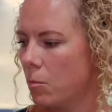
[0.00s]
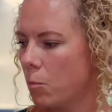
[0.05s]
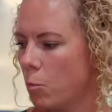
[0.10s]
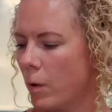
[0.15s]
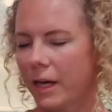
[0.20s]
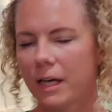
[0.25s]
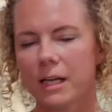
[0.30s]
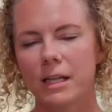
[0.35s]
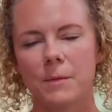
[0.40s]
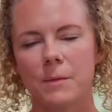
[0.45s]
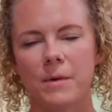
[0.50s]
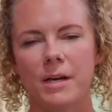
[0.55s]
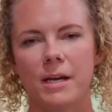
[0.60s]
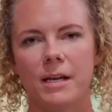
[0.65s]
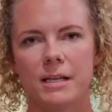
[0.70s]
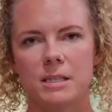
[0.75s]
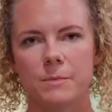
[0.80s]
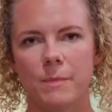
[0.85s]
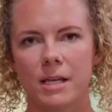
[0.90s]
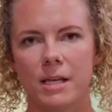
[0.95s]
Wing clipping
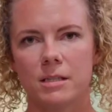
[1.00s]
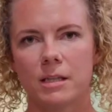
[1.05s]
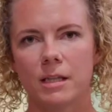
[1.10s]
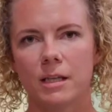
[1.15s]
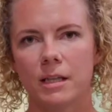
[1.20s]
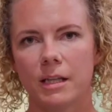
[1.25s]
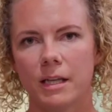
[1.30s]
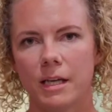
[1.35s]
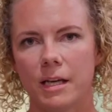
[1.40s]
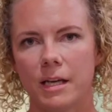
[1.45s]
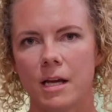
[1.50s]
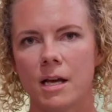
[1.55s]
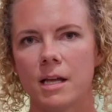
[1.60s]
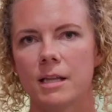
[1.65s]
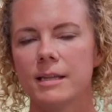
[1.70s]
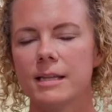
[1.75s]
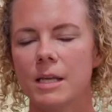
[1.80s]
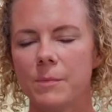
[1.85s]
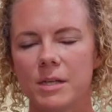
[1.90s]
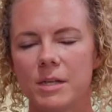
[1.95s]
is basically
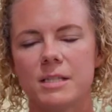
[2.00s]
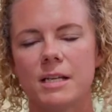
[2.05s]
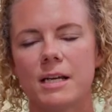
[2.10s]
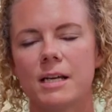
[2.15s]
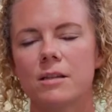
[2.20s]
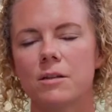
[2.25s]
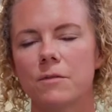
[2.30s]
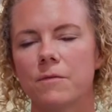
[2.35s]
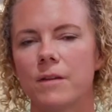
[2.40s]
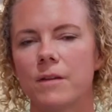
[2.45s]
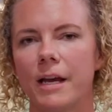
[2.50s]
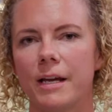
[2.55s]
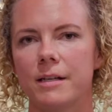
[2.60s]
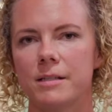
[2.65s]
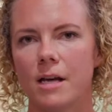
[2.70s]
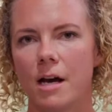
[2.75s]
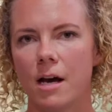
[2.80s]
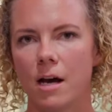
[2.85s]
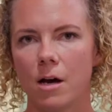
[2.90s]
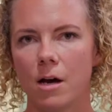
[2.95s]
limiting the flight
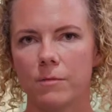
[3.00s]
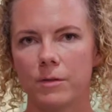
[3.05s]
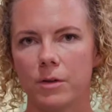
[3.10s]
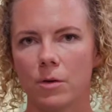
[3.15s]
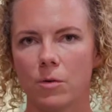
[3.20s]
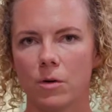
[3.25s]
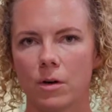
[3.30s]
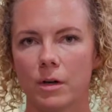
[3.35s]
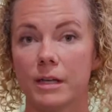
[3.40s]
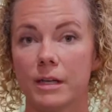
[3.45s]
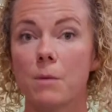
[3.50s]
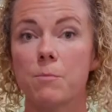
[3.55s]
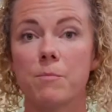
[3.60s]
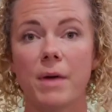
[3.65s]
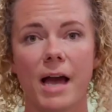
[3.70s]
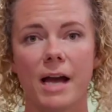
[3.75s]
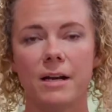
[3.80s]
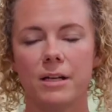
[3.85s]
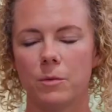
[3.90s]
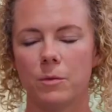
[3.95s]
of your
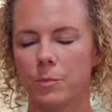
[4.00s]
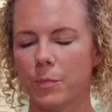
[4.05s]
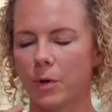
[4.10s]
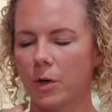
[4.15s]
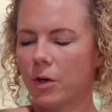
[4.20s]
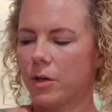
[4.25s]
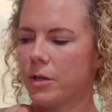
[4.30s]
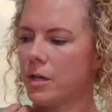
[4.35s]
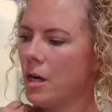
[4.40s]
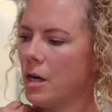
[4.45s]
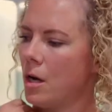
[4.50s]
companion bird.